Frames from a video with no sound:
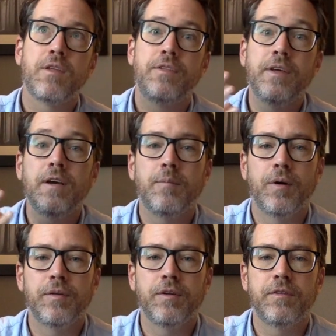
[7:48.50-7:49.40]
think
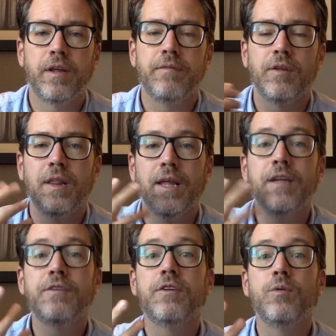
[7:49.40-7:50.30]
about this life, the
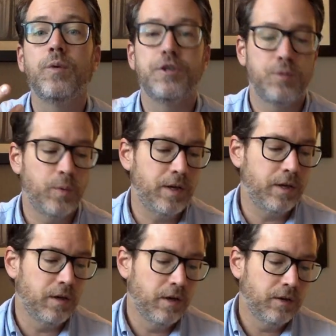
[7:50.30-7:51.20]
lens in which
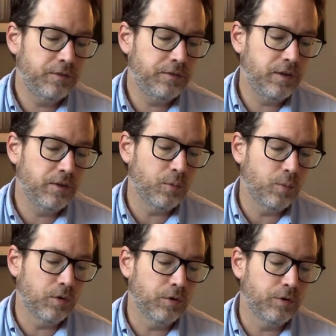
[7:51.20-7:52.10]
we see the
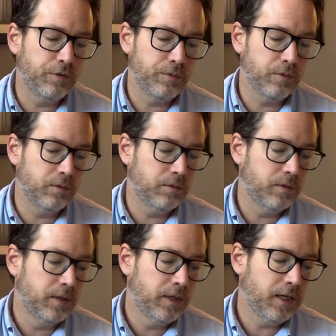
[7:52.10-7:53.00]
world through,
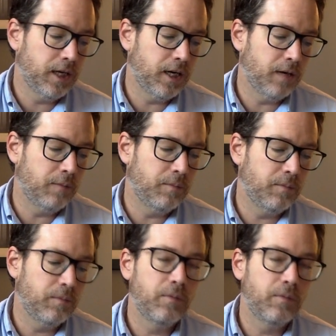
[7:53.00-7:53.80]
um,